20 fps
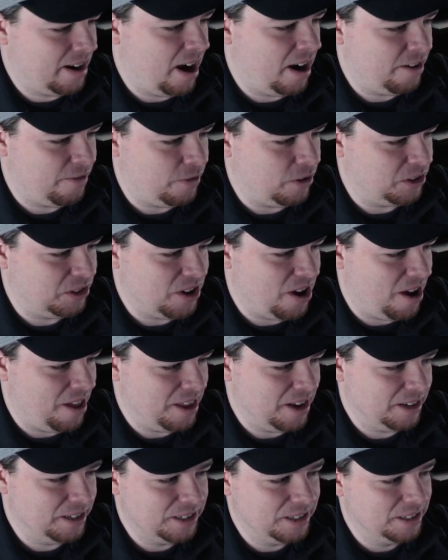kind of foresaw
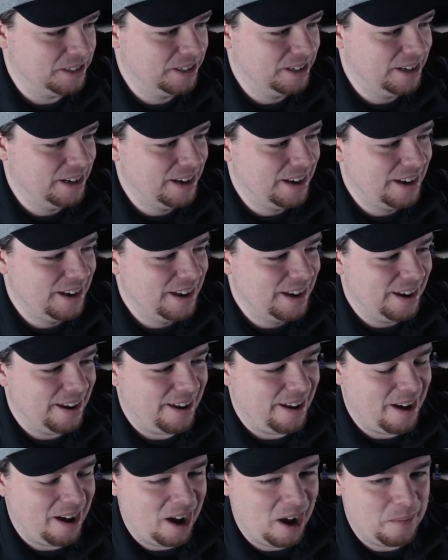this,
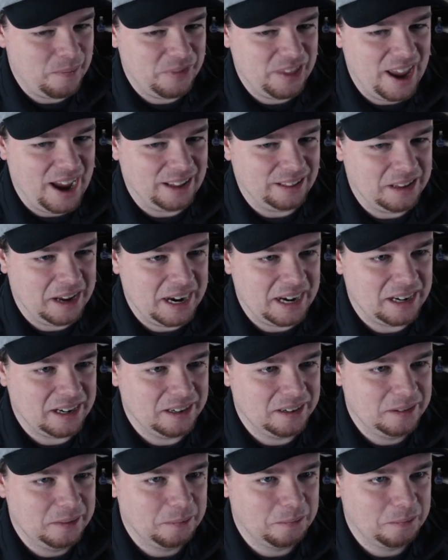that like